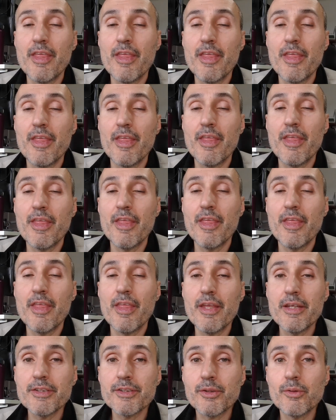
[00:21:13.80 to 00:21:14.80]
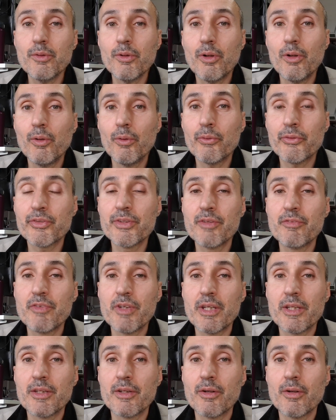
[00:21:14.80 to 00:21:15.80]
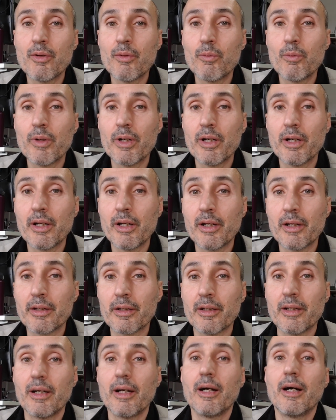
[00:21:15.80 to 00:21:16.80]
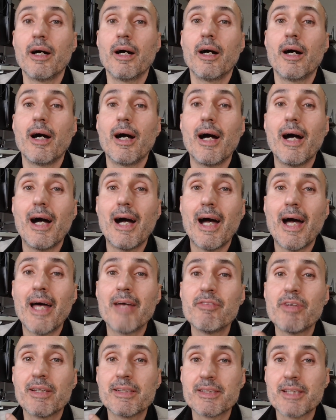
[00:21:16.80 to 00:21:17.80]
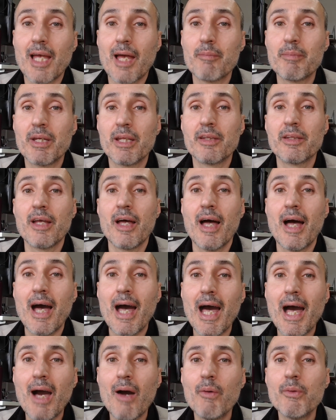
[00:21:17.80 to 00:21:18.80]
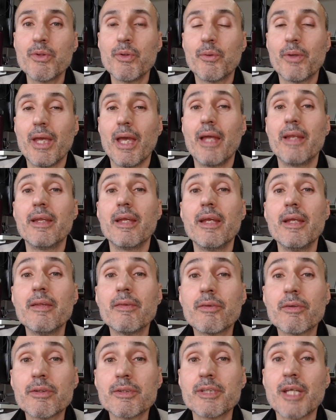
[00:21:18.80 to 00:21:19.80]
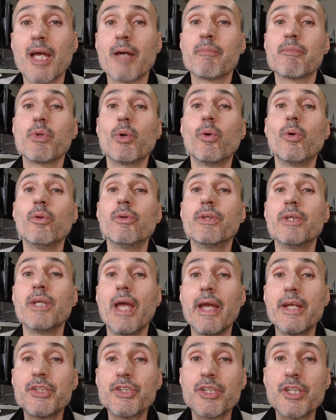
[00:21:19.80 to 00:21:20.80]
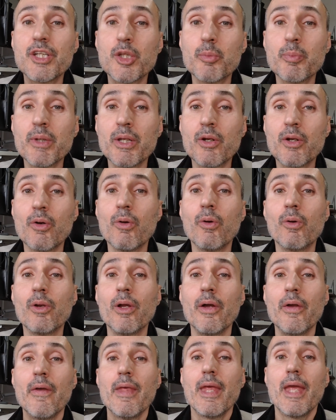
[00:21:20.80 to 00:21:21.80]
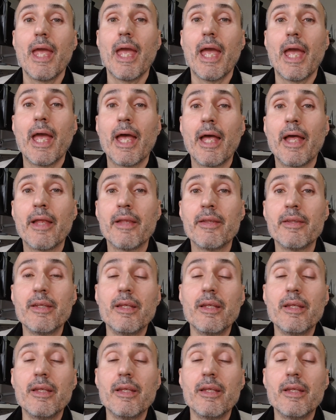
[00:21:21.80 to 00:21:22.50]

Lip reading: And this concludes the video where I've examined how you can intercept all the HTTP call and